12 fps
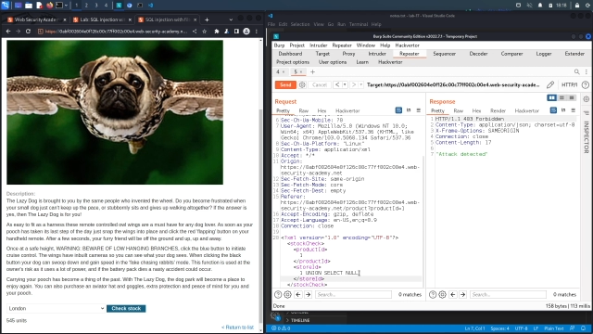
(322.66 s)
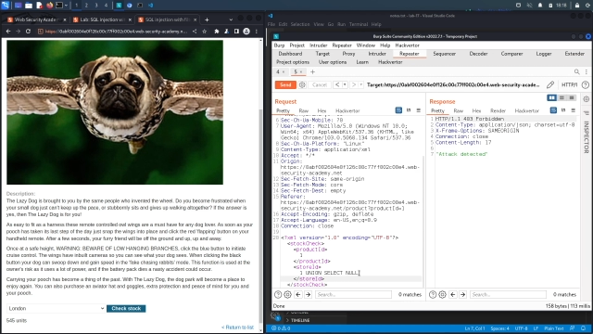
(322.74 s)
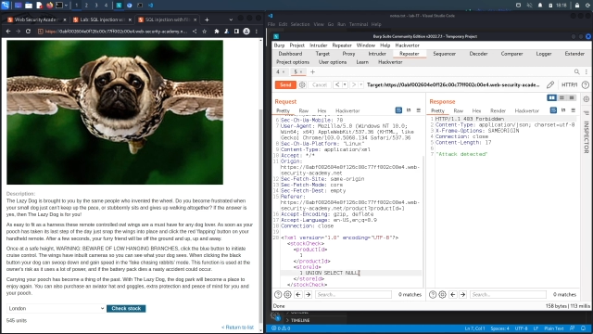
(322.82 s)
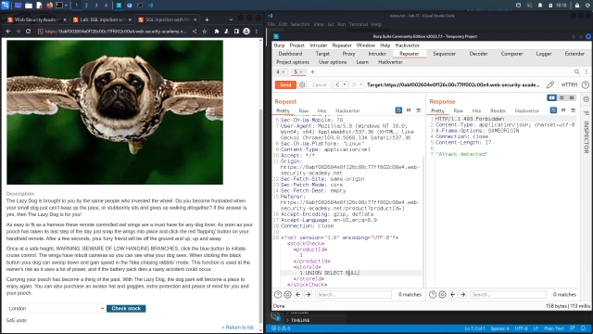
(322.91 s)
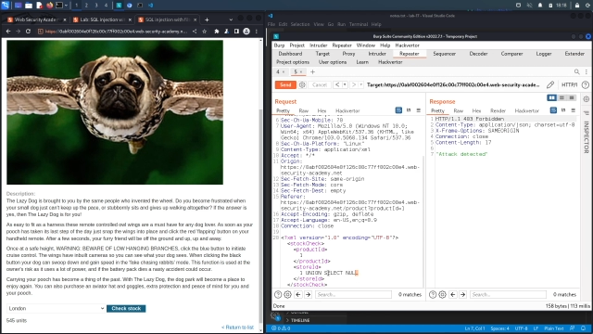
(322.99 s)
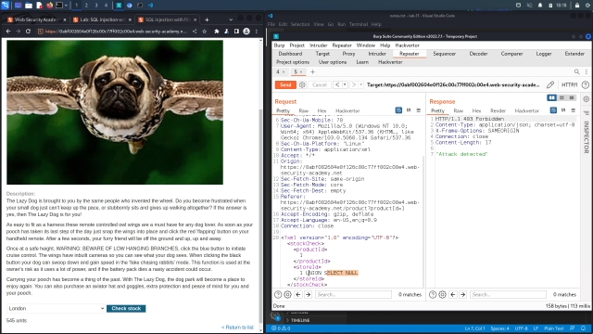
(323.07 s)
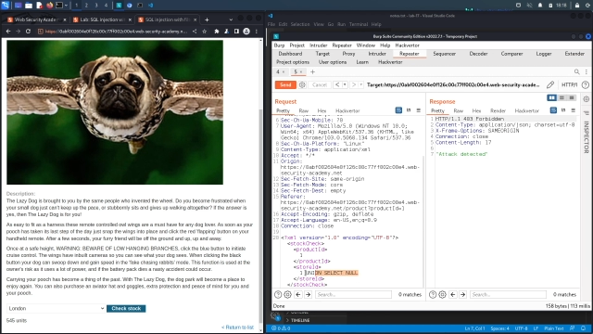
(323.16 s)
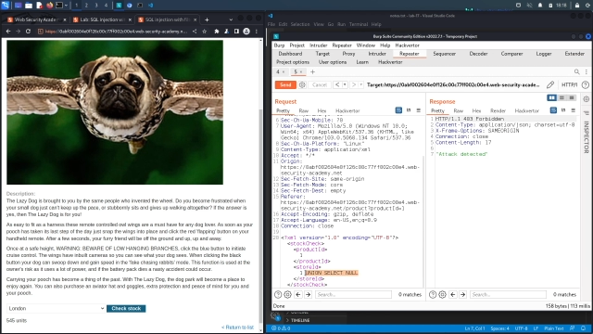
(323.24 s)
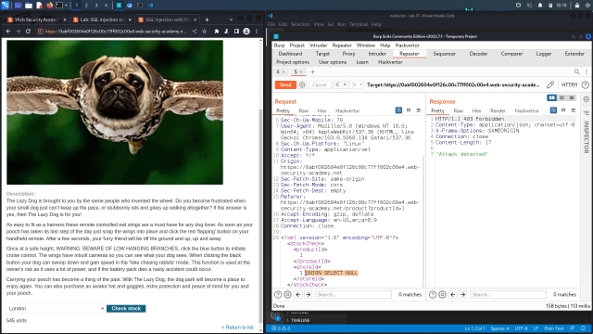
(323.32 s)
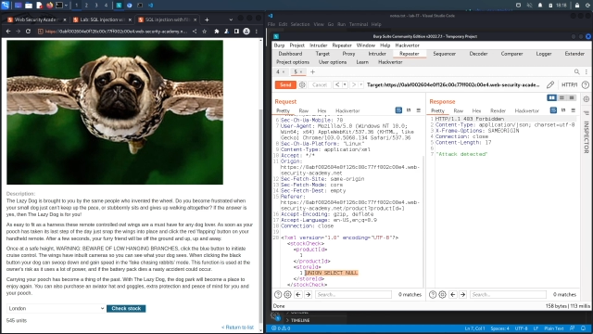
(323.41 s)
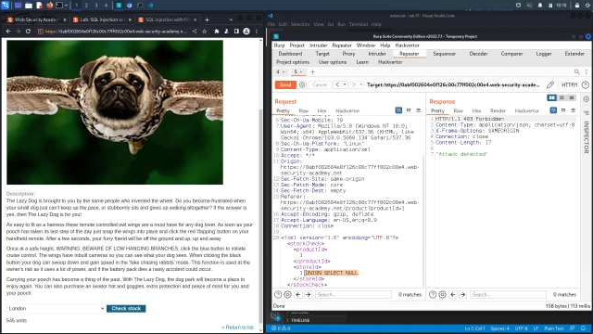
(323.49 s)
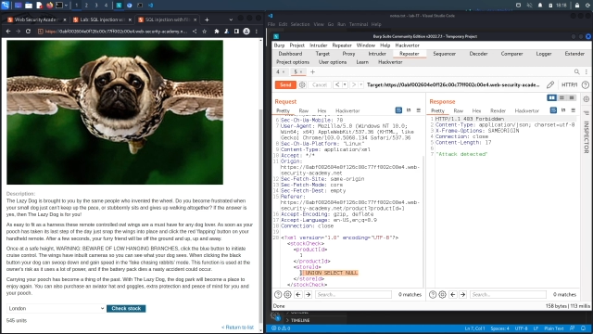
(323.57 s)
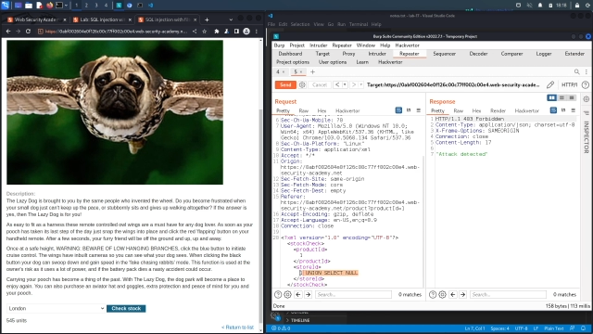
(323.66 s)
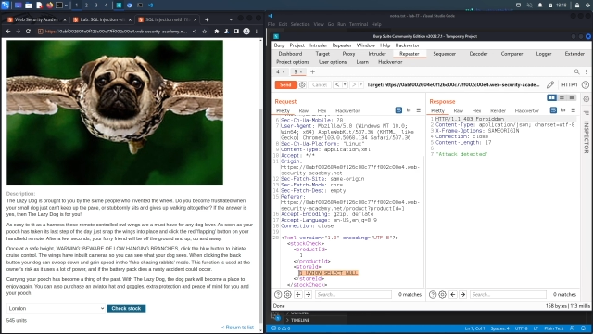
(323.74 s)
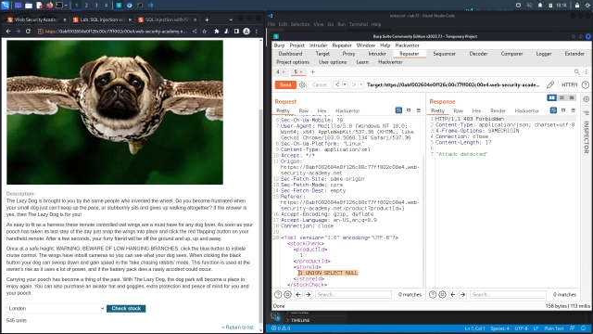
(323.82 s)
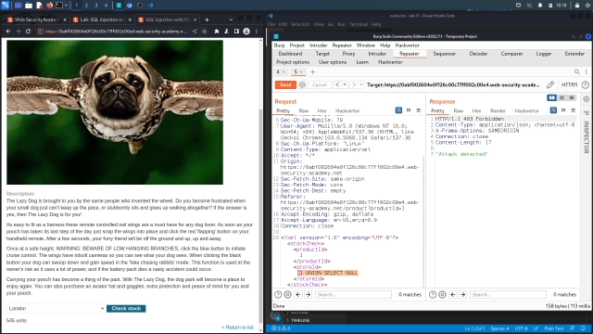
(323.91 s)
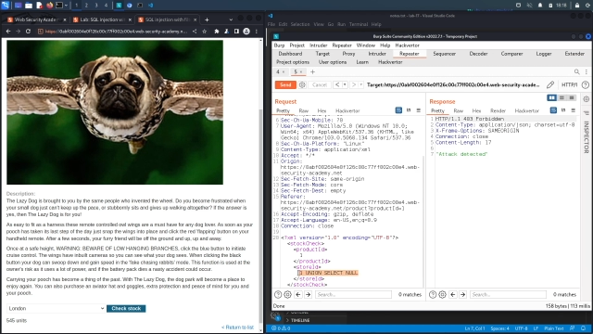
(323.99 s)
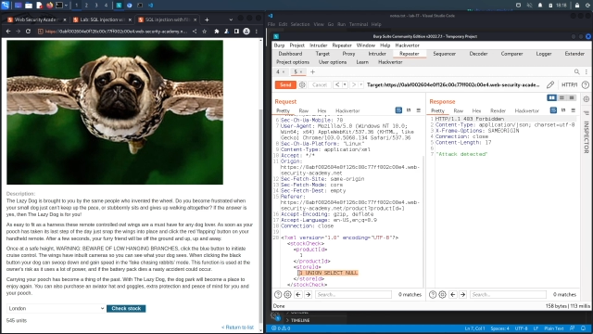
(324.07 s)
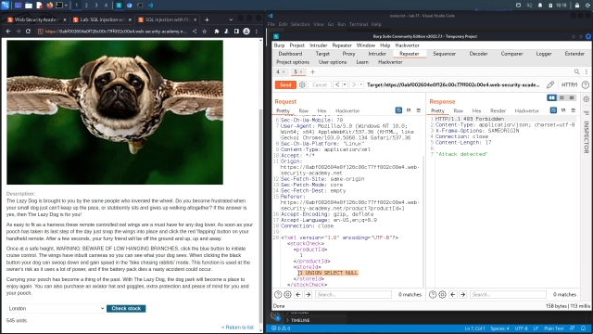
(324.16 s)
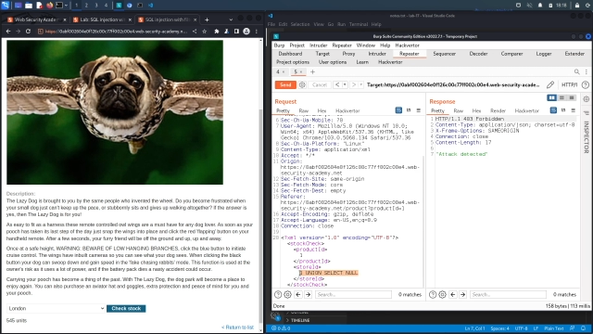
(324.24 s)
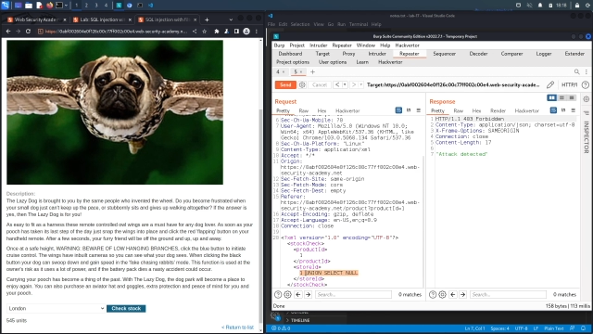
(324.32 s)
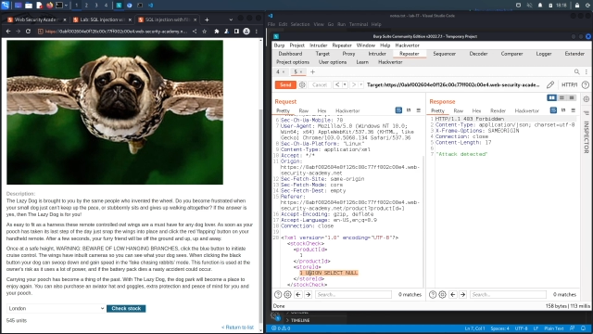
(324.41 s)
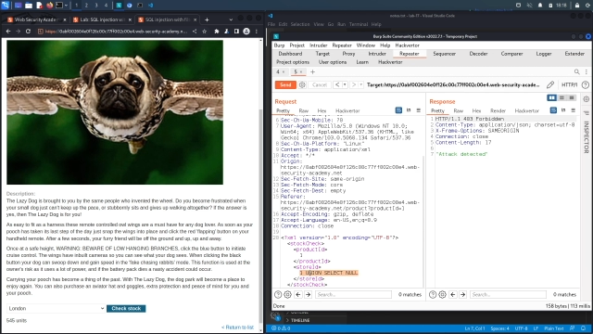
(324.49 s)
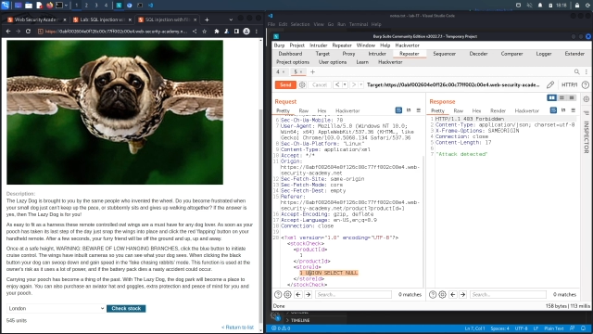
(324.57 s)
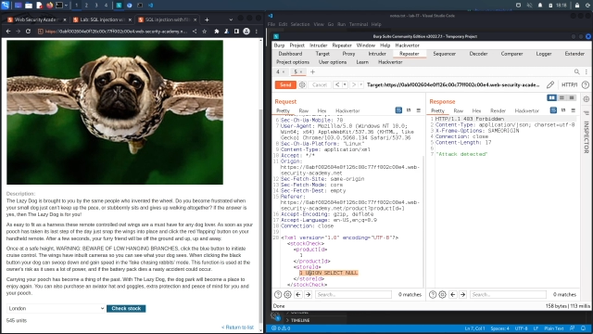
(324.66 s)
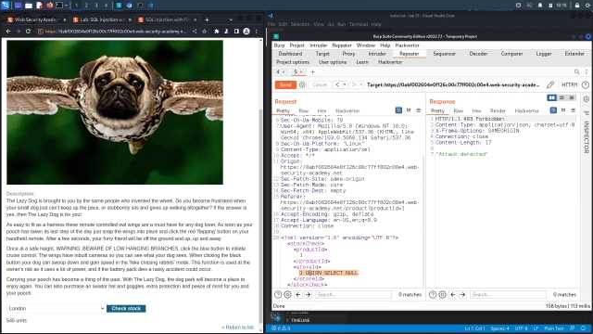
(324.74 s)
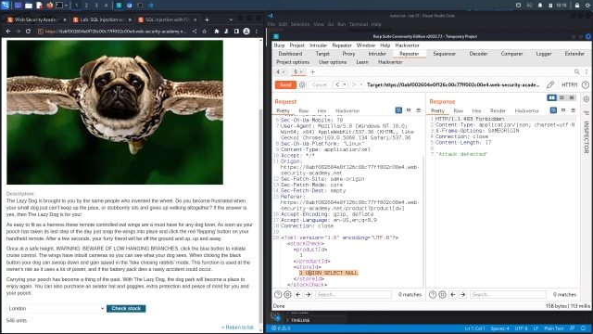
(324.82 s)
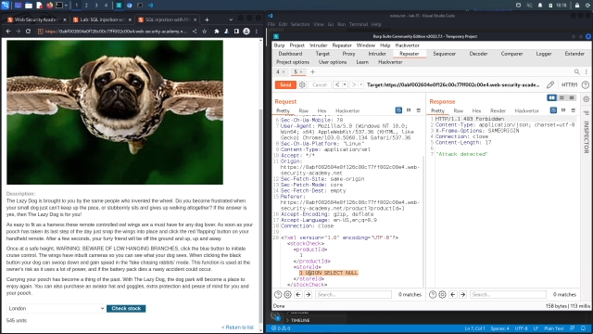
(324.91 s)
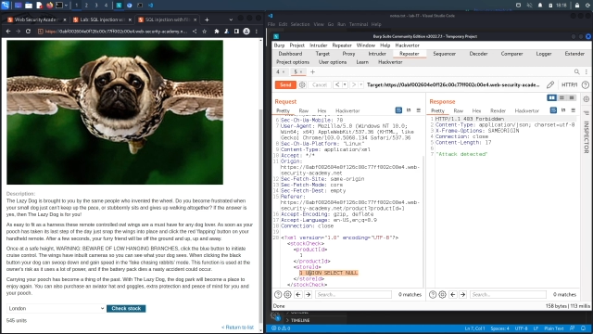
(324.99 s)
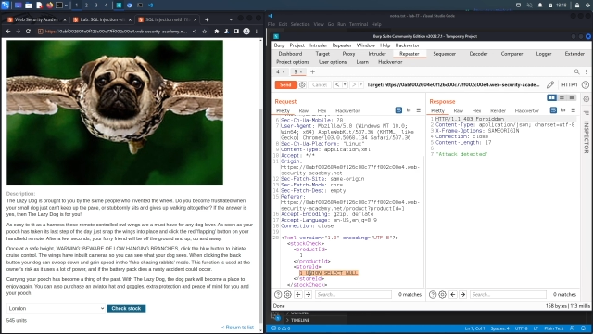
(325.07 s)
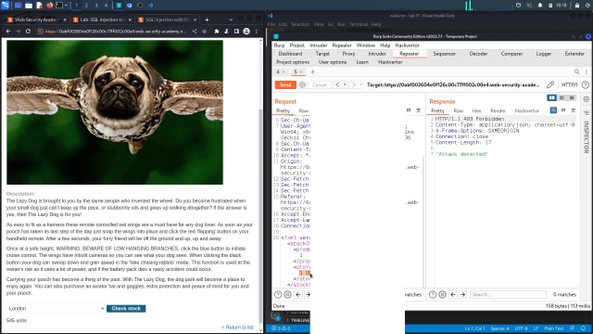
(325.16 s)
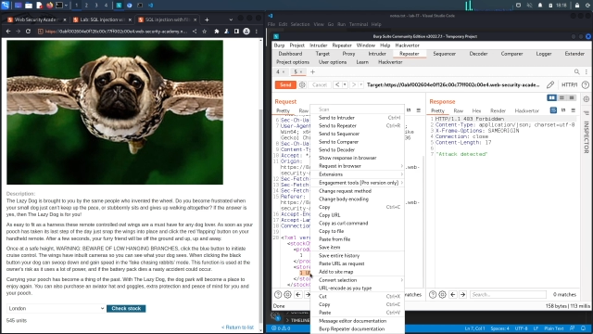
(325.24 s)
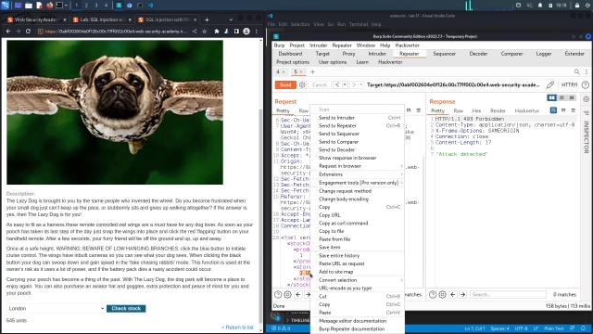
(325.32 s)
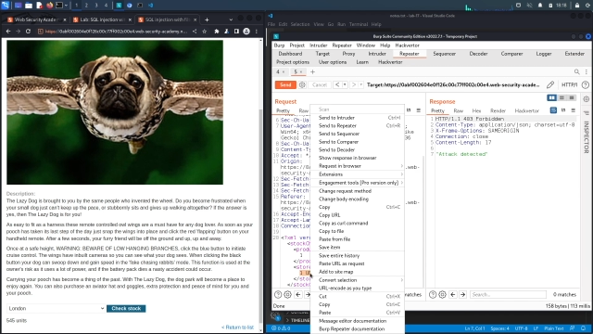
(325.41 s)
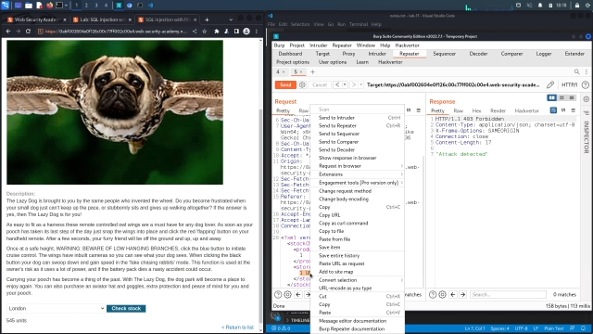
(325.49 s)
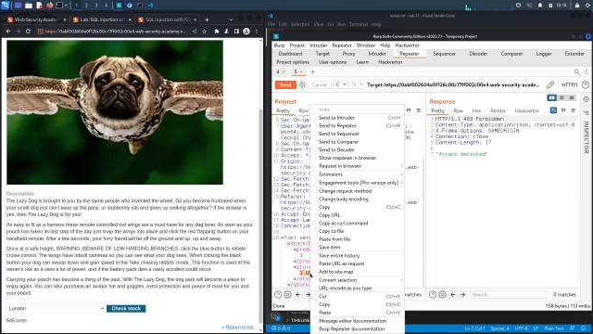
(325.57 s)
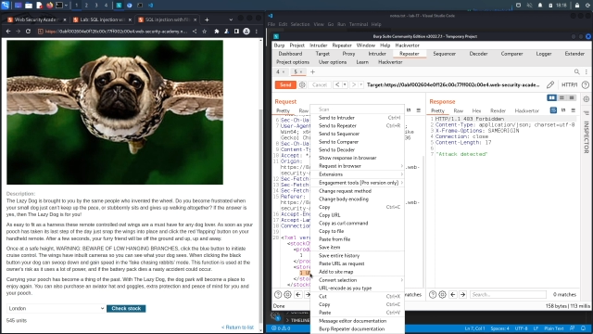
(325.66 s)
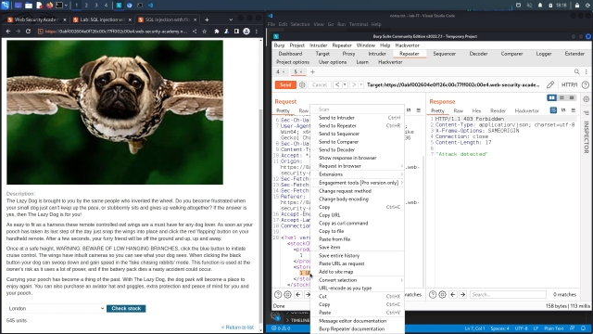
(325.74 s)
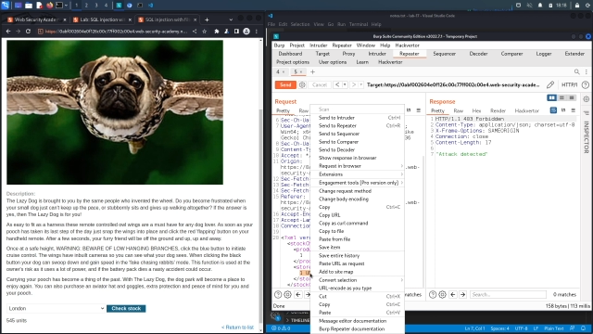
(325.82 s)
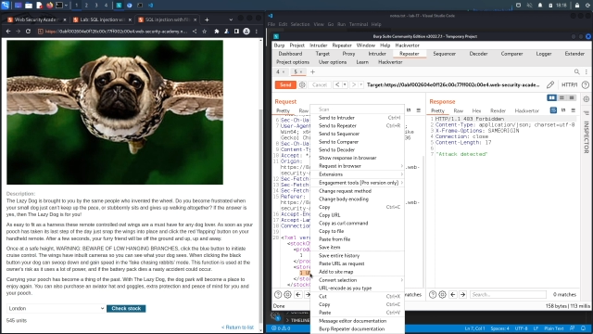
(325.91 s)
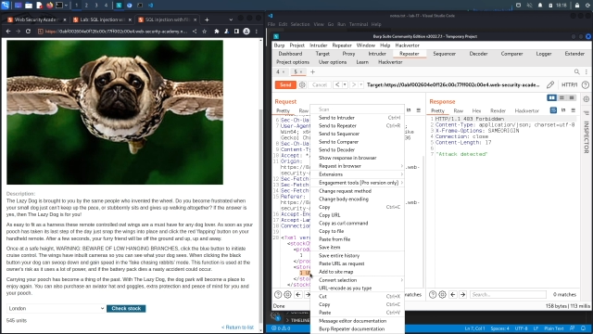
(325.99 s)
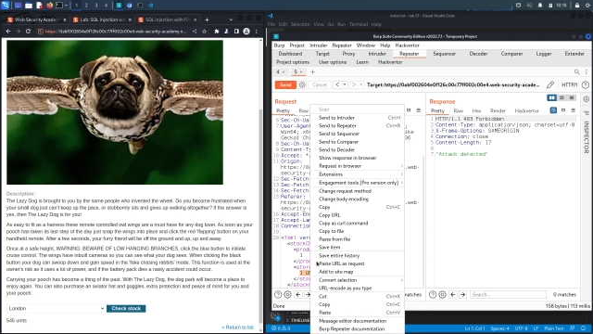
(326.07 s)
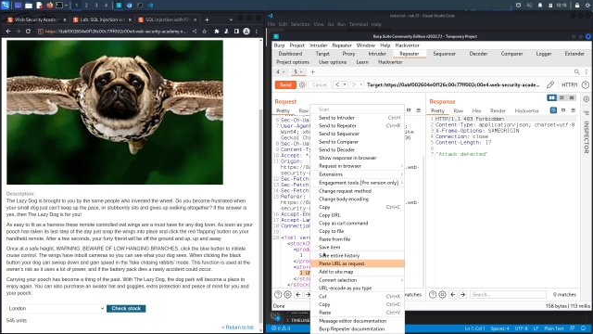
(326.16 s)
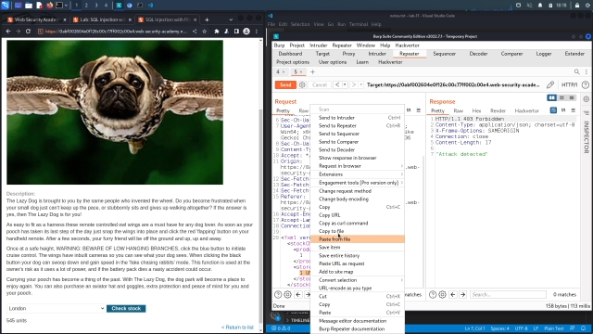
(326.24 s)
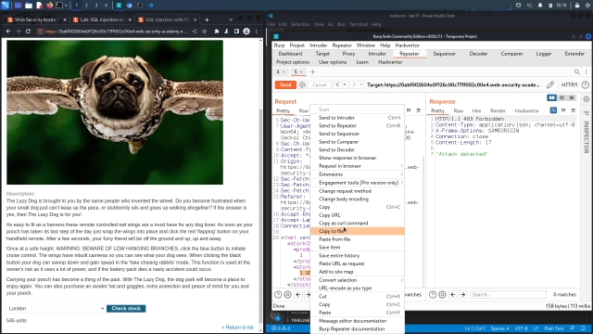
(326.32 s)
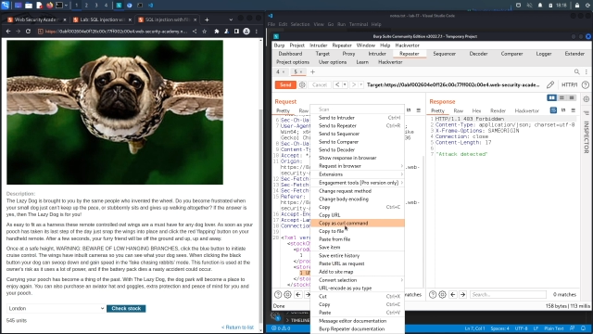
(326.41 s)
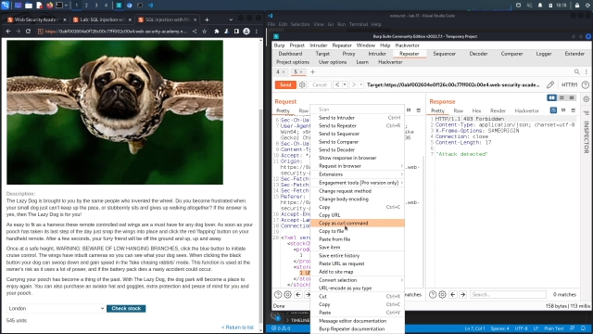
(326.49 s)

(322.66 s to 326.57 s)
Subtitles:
No face is visible, so there are no lips to read.